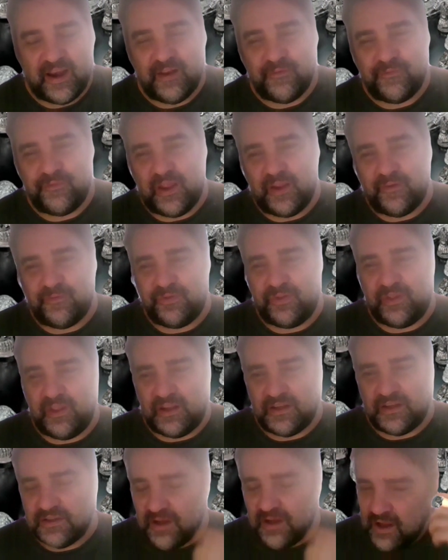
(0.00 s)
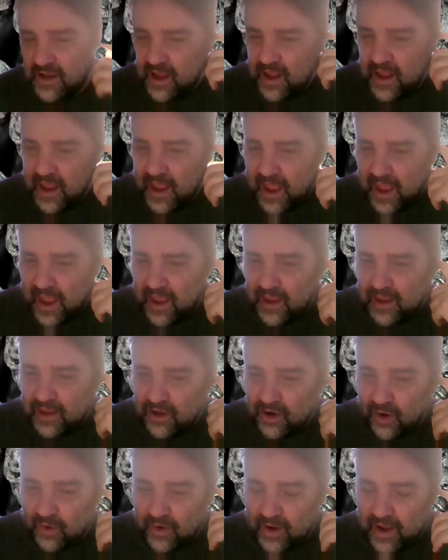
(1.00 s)
And if these,
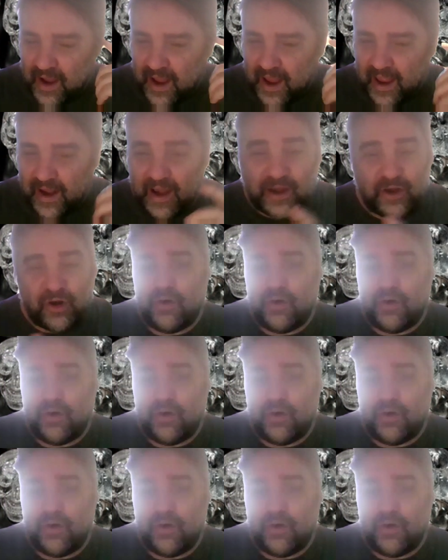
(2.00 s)
and I